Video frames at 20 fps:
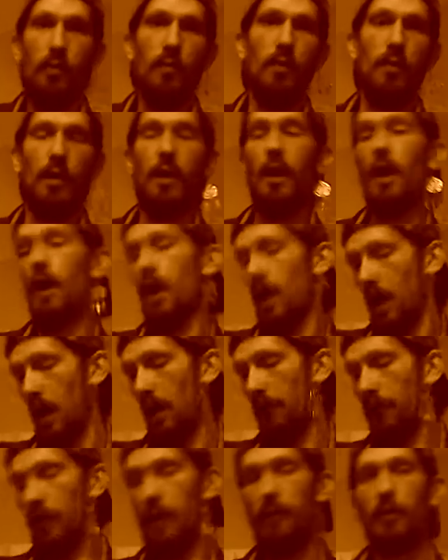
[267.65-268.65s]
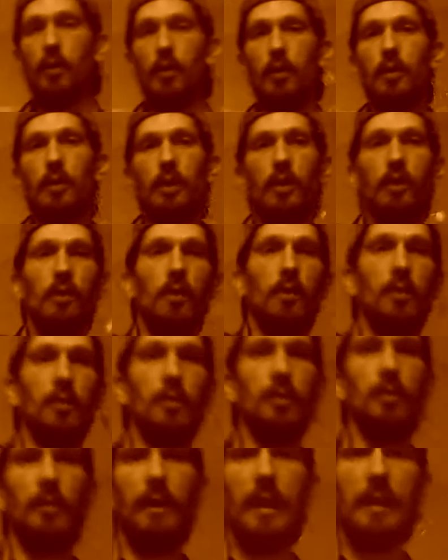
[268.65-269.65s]
1. And if you have to look at your
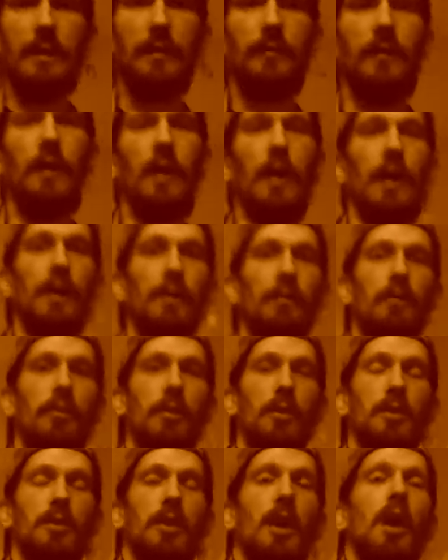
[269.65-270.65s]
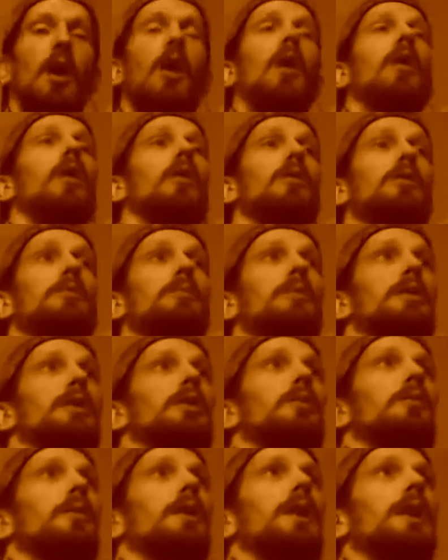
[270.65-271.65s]
holster, that's fine at first. Ultimately,
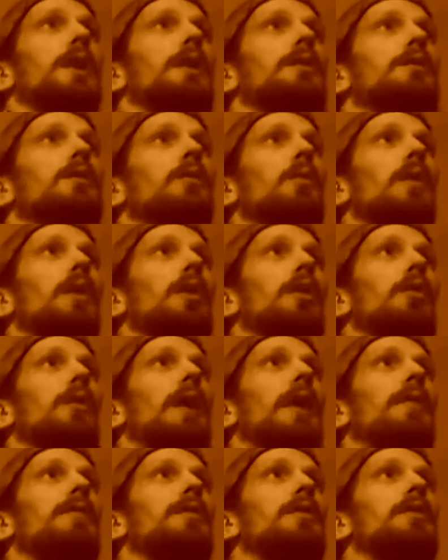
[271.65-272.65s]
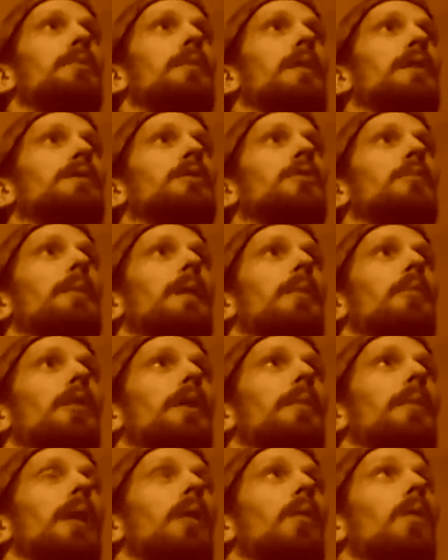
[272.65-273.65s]
you want to get it to where you have this muscle
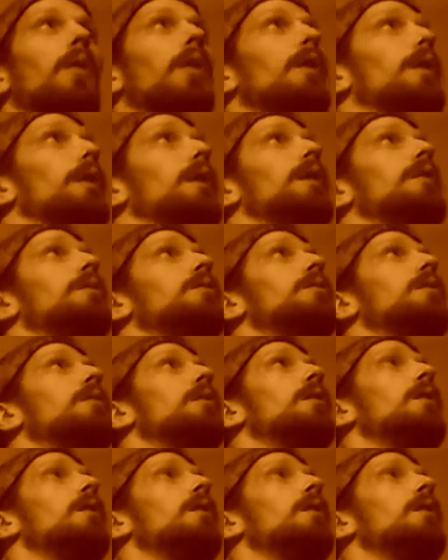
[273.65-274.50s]
memory about where it is,